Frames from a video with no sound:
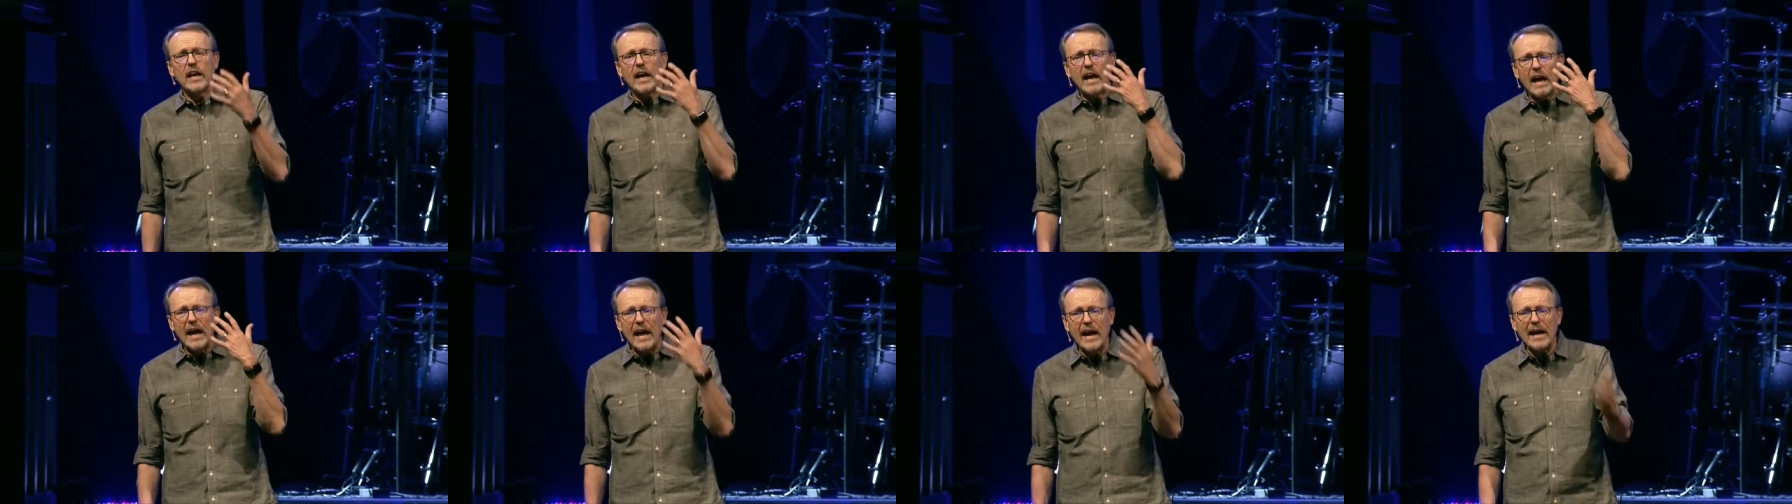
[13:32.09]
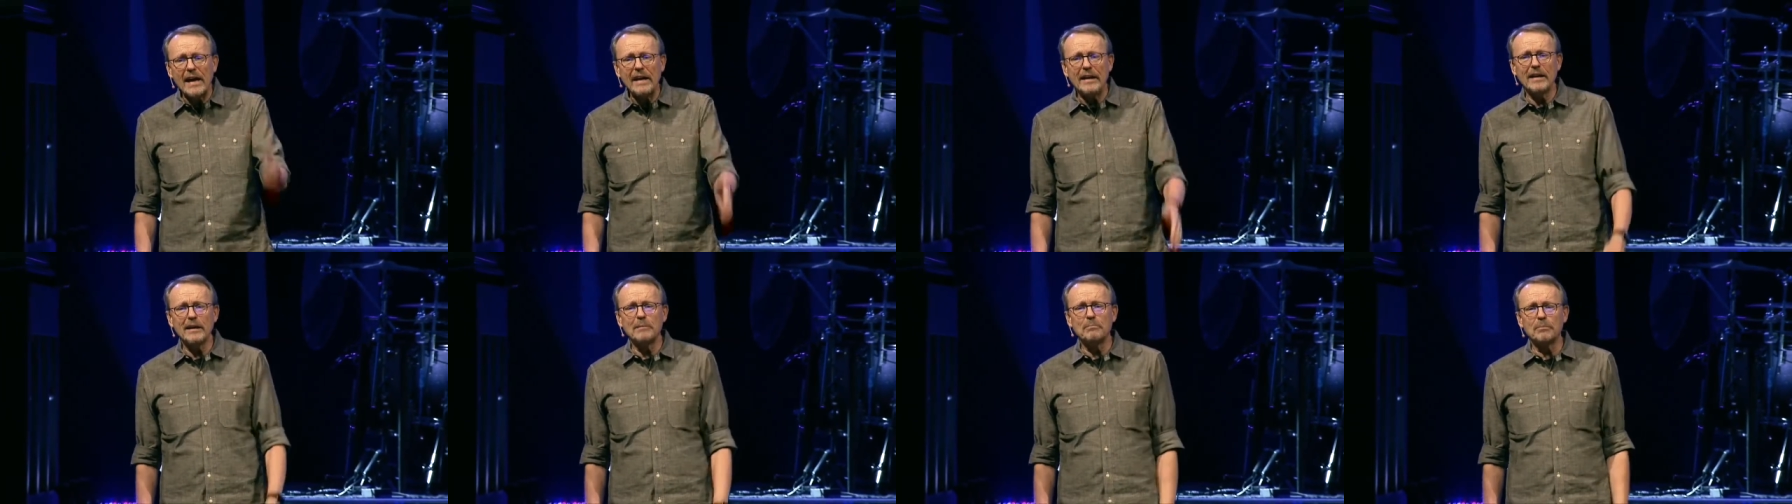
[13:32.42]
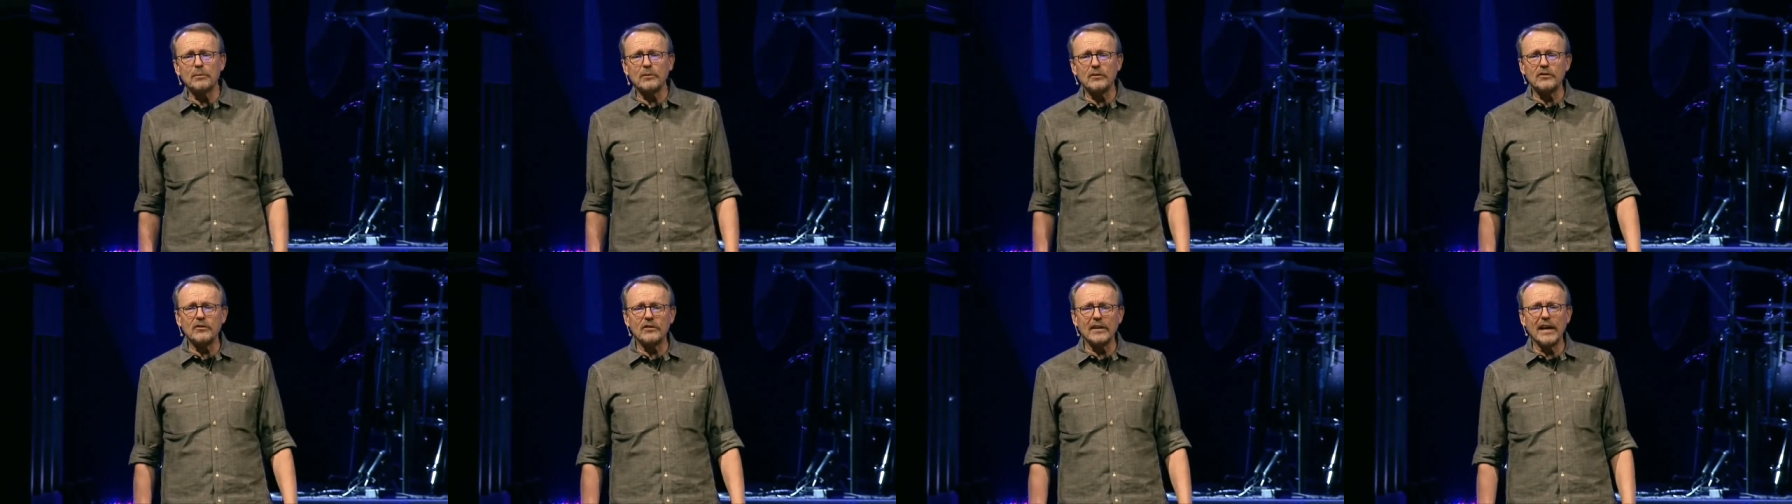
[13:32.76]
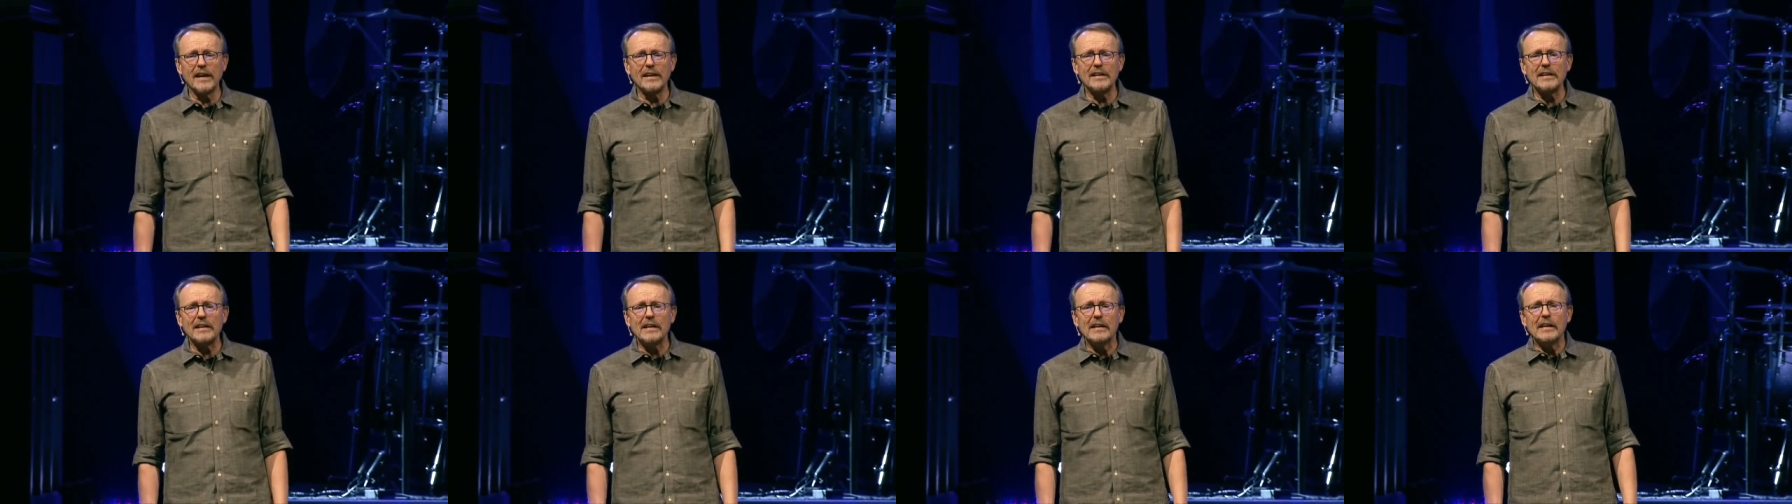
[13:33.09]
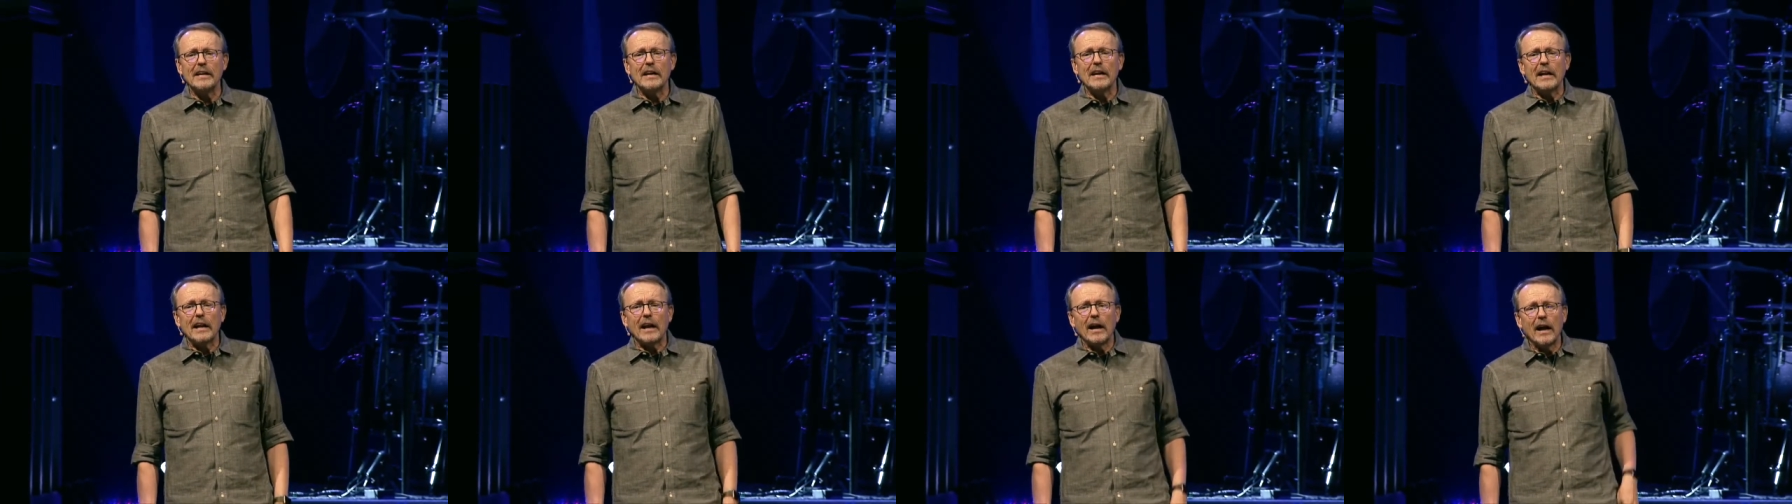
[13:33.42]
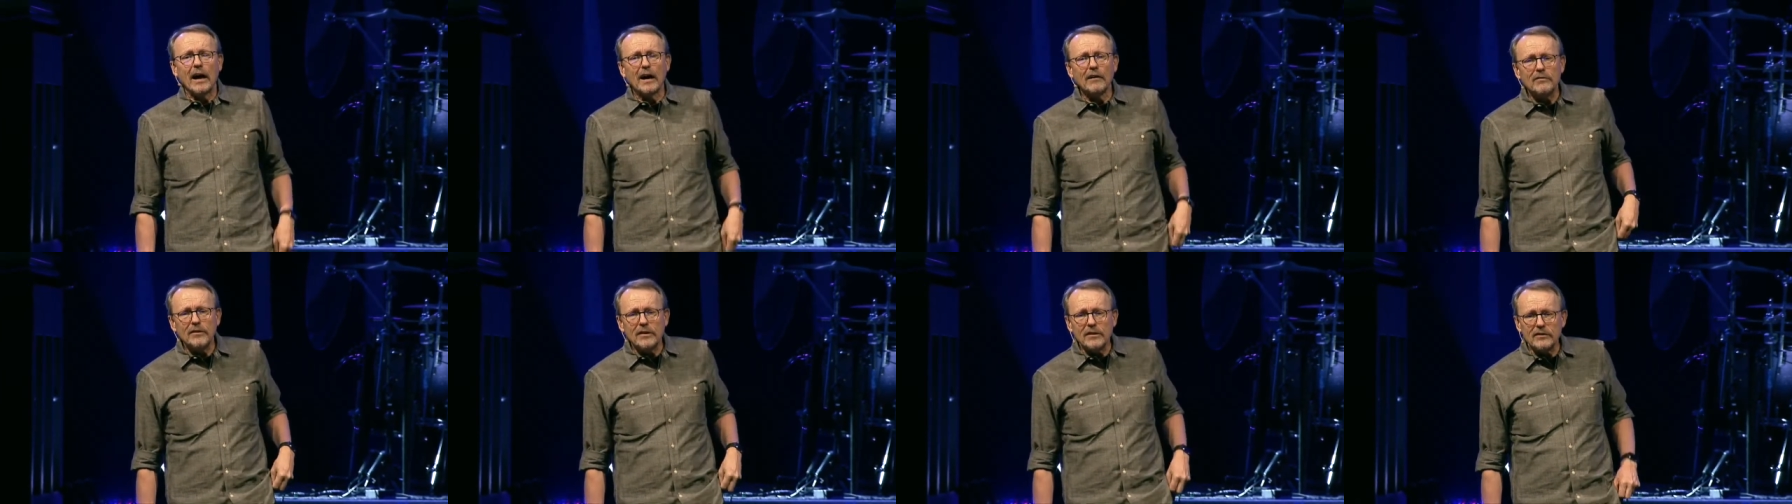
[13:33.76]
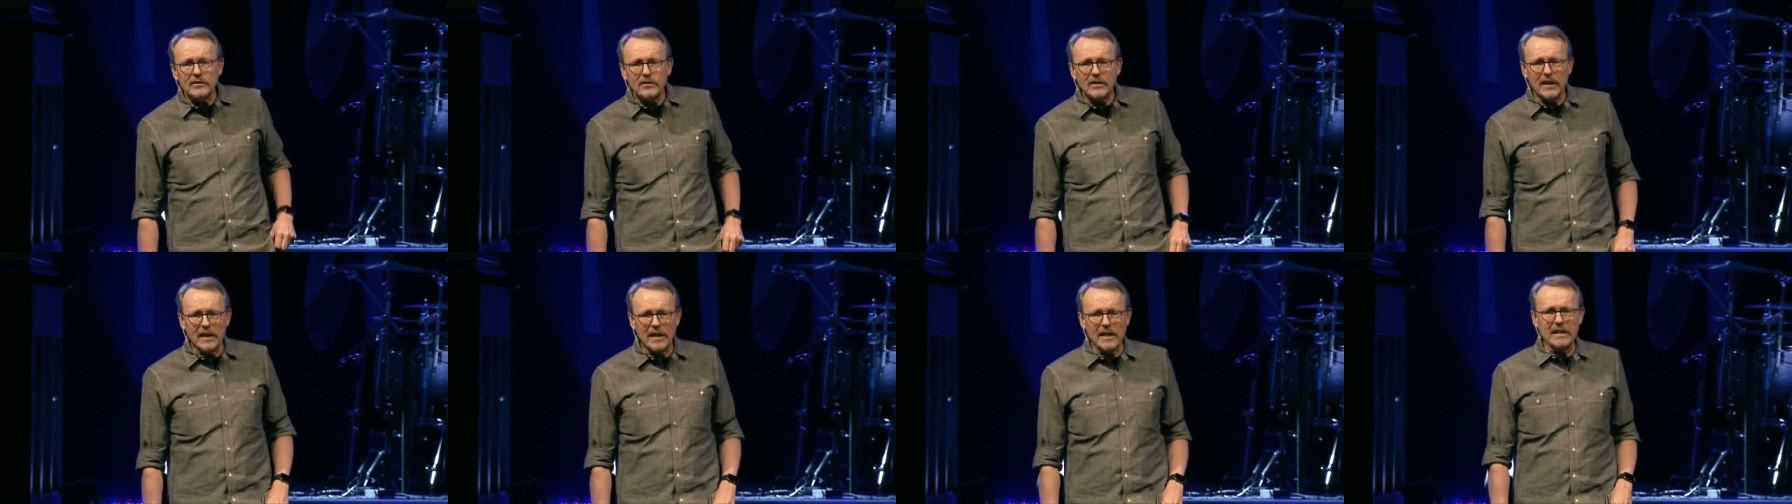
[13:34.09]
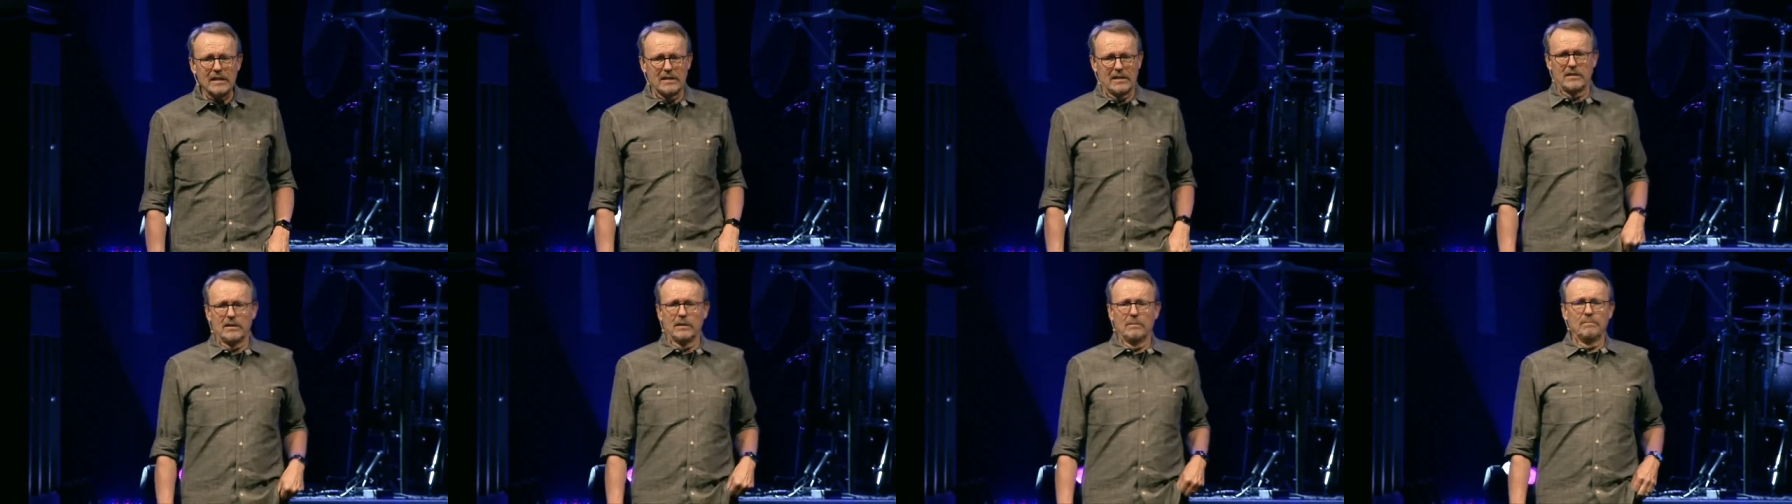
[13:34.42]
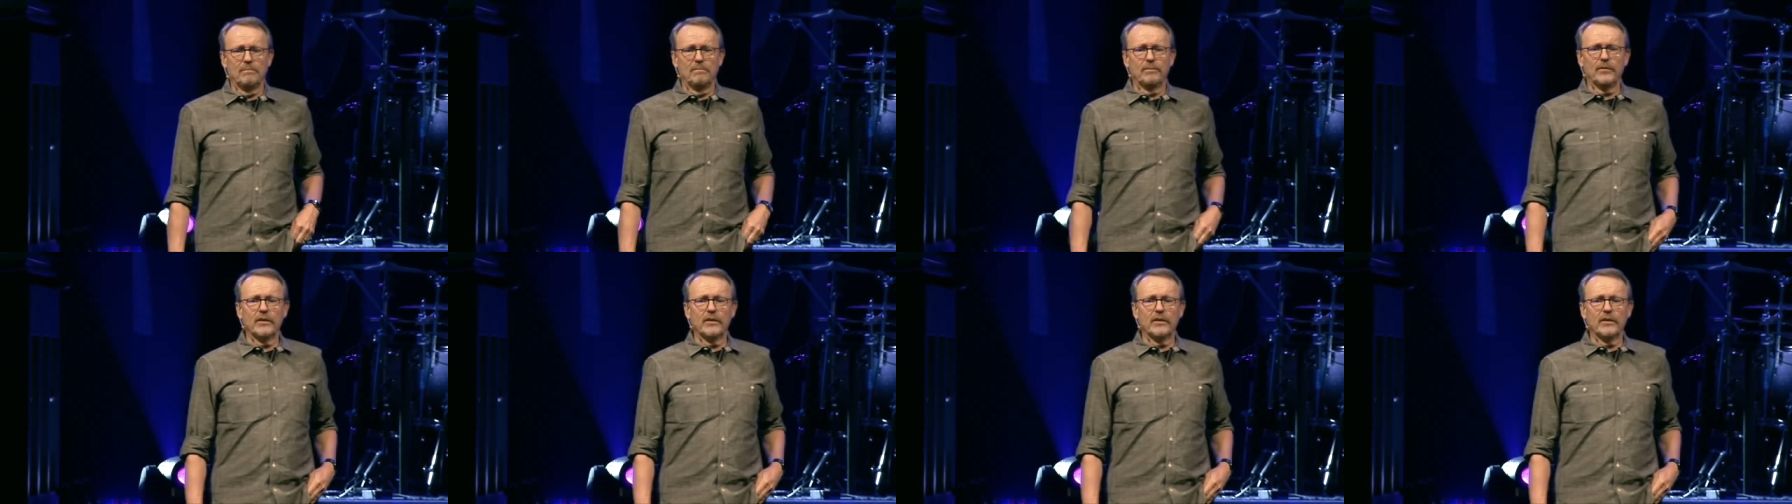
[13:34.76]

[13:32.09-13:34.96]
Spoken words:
80% of his kingdom.